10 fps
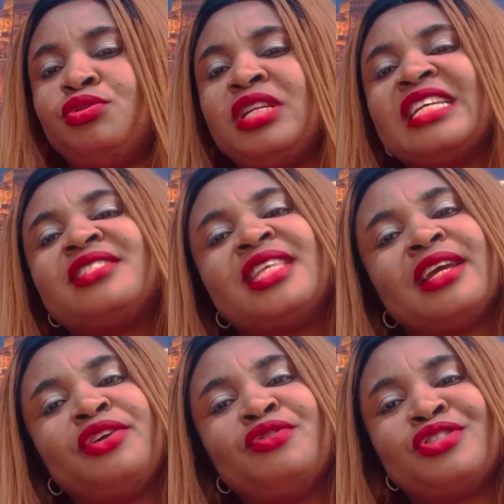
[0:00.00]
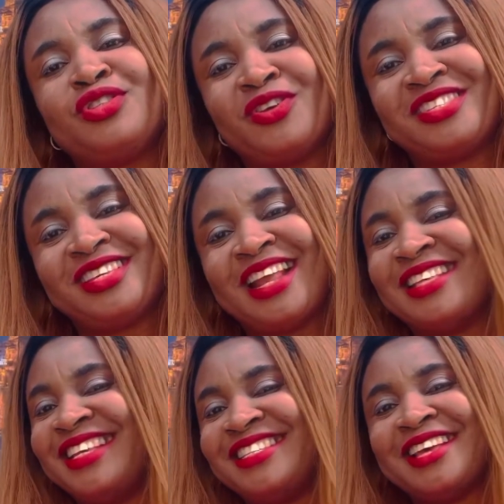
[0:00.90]
Let's use nursing
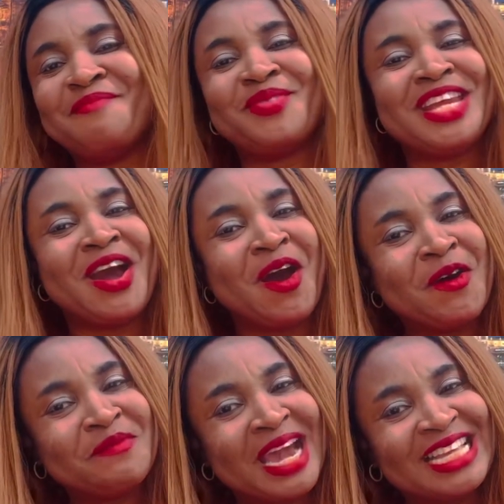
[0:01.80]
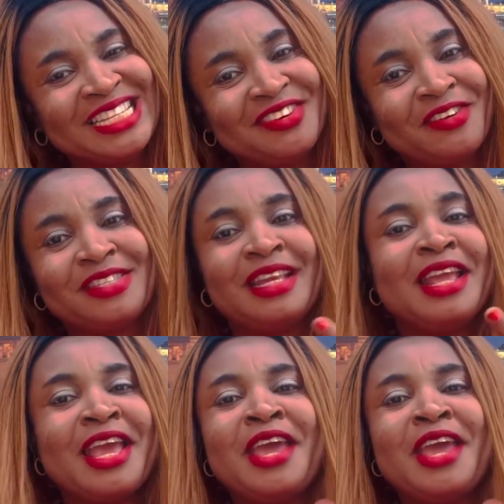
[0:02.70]
as example, the almighty nursing.